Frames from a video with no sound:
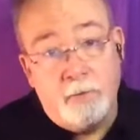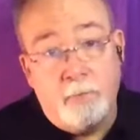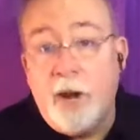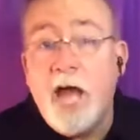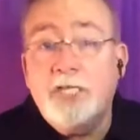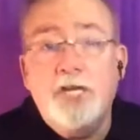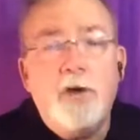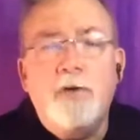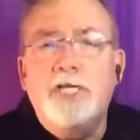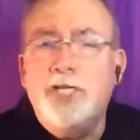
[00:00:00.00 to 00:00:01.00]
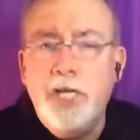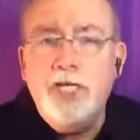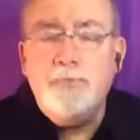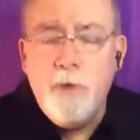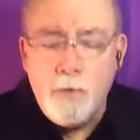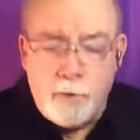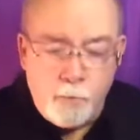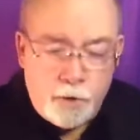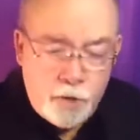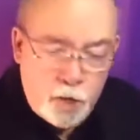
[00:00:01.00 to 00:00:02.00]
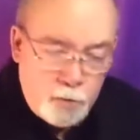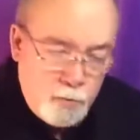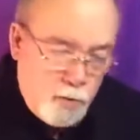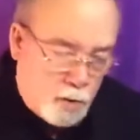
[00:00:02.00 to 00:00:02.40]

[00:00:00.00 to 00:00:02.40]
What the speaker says: But I cherish each moment with you.